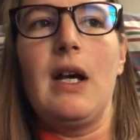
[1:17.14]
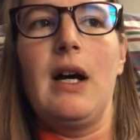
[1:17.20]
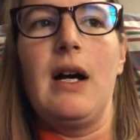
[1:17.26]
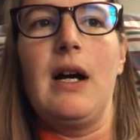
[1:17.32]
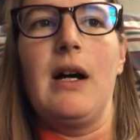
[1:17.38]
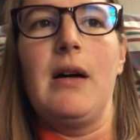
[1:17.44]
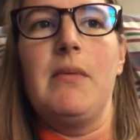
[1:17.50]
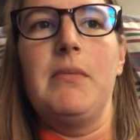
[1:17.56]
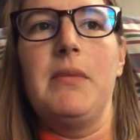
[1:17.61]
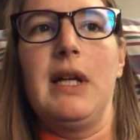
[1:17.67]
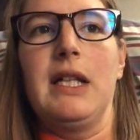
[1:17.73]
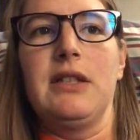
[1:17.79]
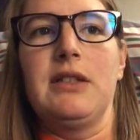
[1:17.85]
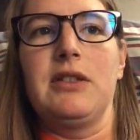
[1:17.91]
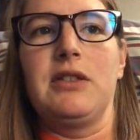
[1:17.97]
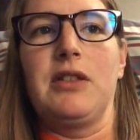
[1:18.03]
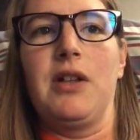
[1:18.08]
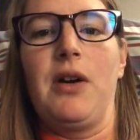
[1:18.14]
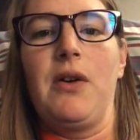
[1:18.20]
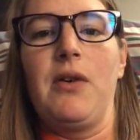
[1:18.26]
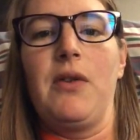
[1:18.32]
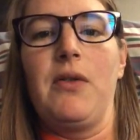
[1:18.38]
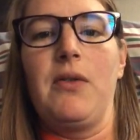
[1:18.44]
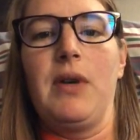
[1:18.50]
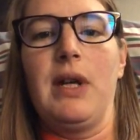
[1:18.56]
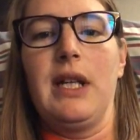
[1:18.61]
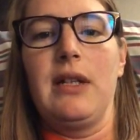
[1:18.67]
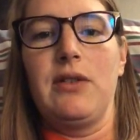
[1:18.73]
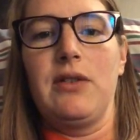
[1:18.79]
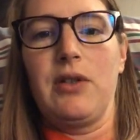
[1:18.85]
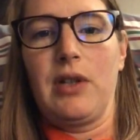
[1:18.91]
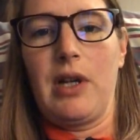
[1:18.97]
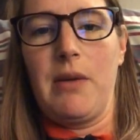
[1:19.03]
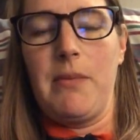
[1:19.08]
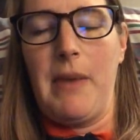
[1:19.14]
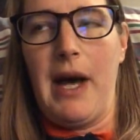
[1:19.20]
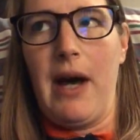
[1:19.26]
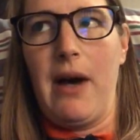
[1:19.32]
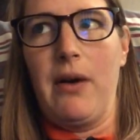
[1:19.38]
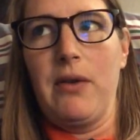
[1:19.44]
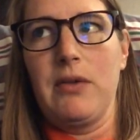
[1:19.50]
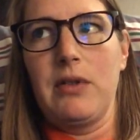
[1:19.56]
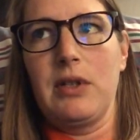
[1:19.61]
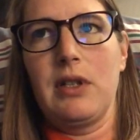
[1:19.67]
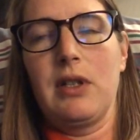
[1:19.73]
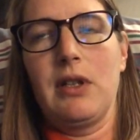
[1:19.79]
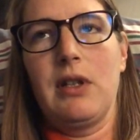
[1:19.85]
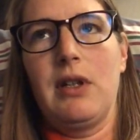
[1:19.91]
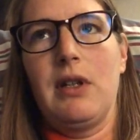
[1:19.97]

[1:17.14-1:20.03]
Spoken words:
And so it took about,